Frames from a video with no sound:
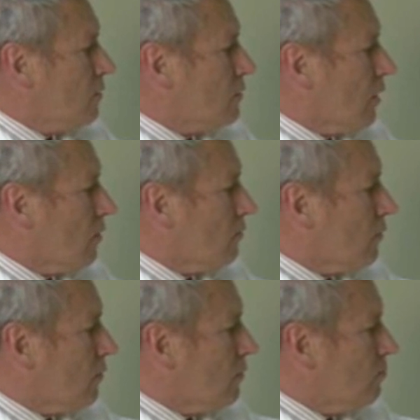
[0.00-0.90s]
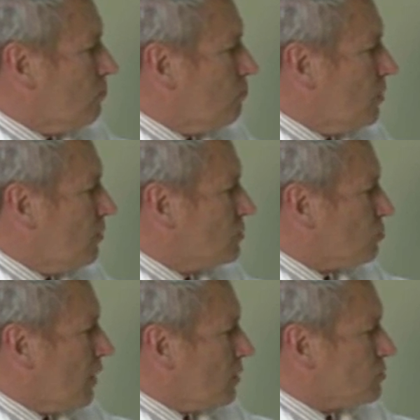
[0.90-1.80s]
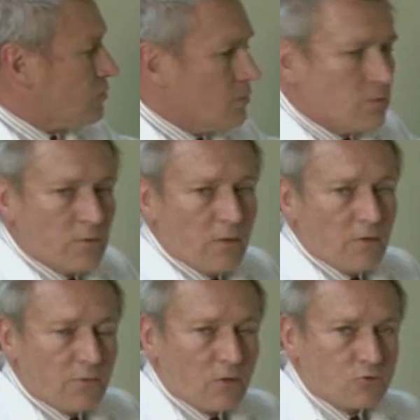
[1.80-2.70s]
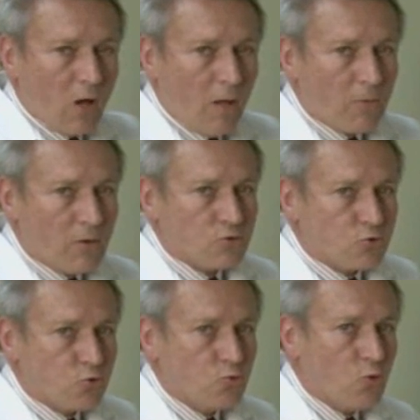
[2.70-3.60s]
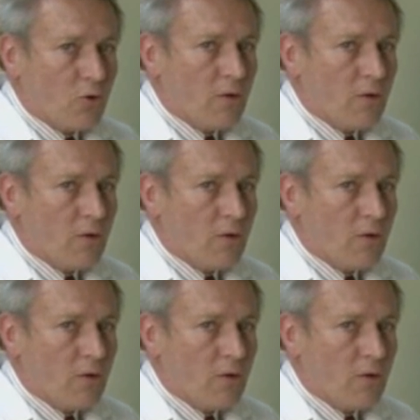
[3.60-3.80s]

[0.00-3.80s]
can be displaced. Their job is to